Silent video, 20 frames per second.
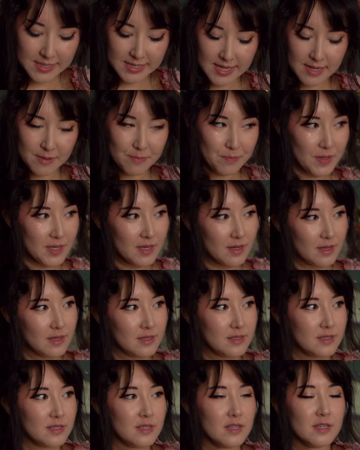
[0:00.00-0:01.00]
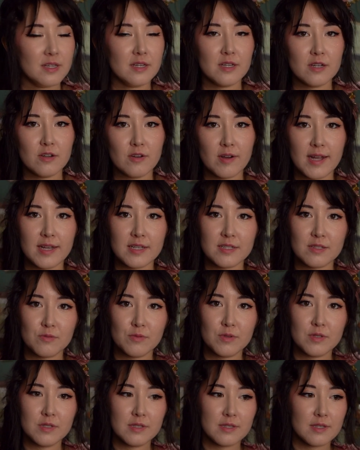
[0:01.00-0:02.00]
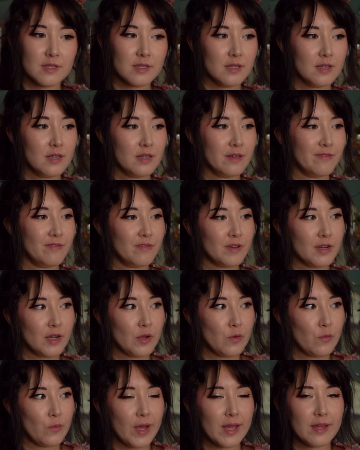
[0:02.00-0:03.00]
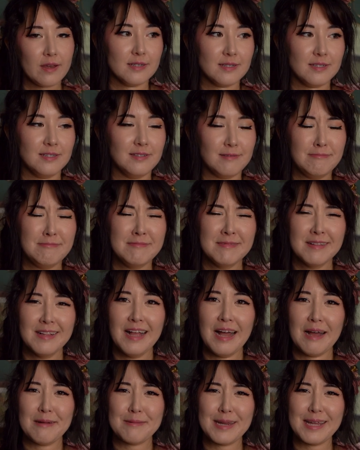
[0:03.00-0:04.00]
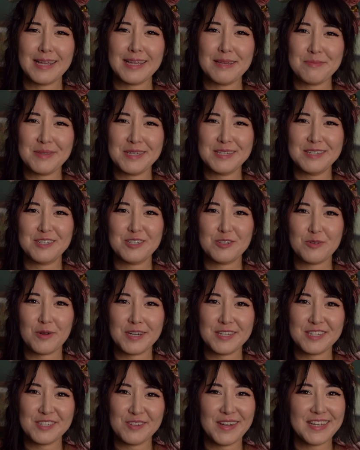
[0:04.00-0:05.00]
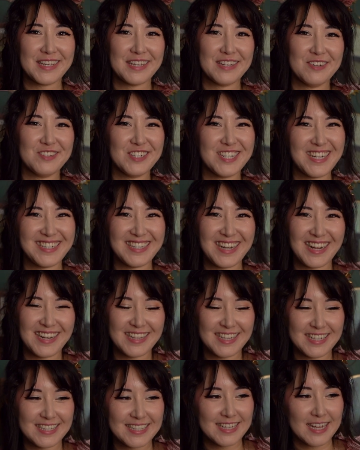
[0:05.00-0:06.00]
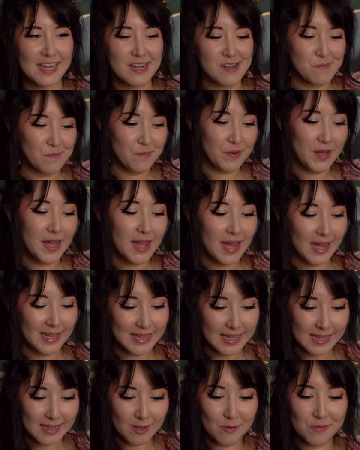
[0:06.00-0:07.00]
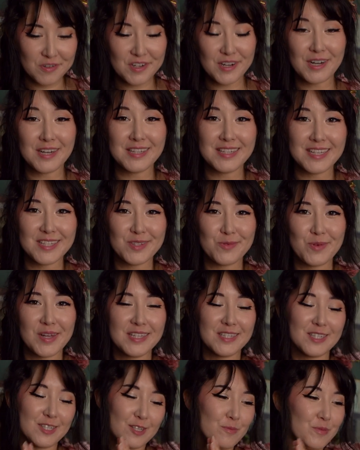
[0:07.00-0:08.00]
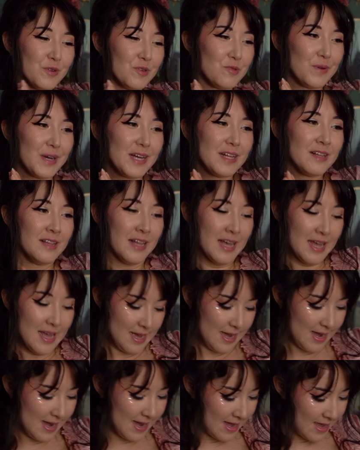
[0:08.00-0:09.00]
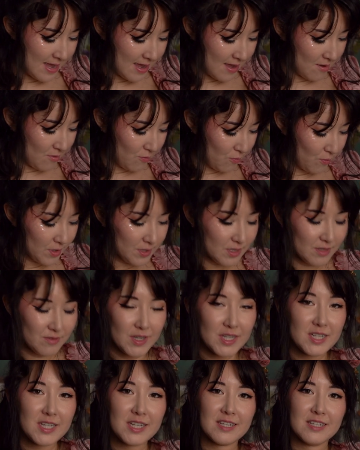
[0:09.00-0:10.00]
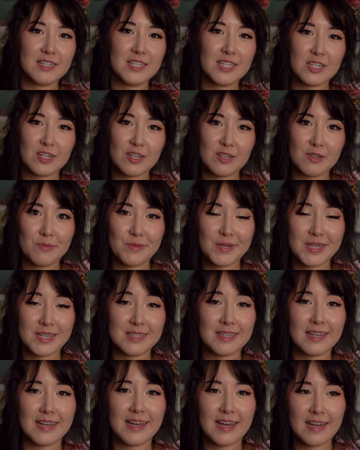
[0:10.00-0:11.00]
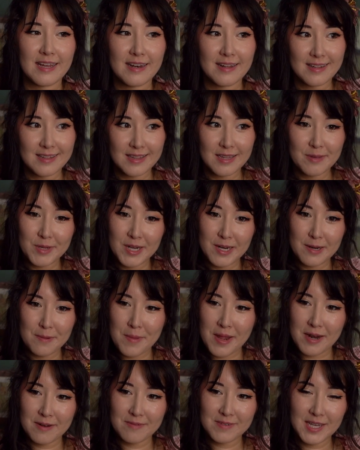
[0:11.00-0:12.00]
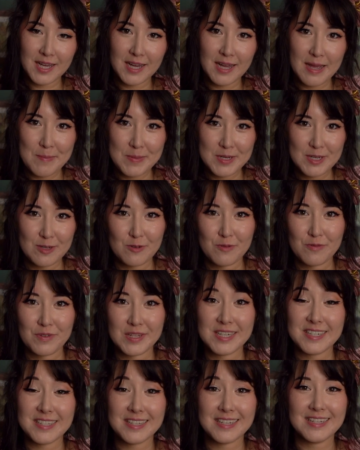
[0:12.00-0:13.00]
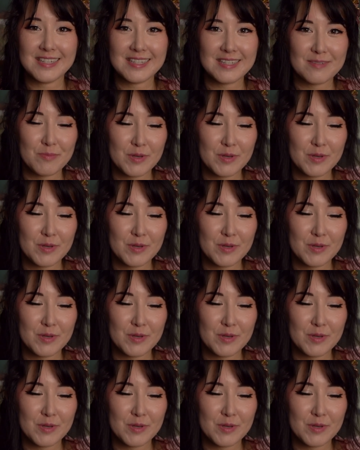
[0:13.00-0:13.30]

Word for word: damp because the grass was very wet. I'm gonna keep this short so I can go change out of this. But I think overall this went super well. I was very concerned because I had a limited amount of time to finish this,